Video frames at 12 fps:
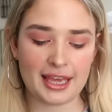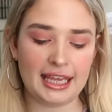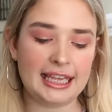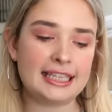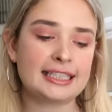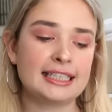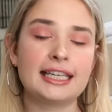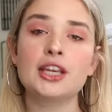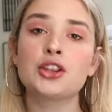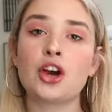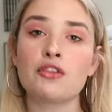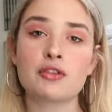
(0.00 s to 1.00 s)
is
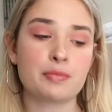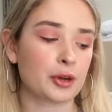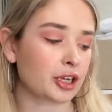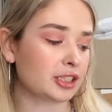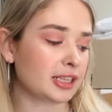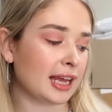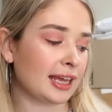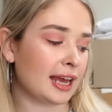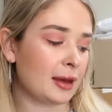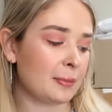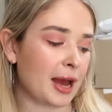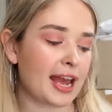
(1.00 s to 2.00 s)
Death of a
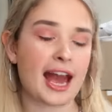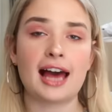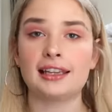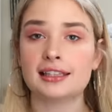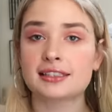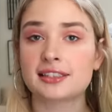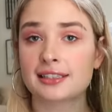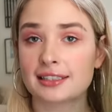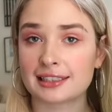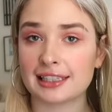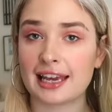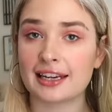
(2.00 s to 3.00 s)
Bookseller by Alice
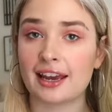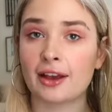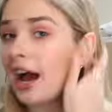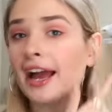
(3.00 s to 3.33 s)
Slater.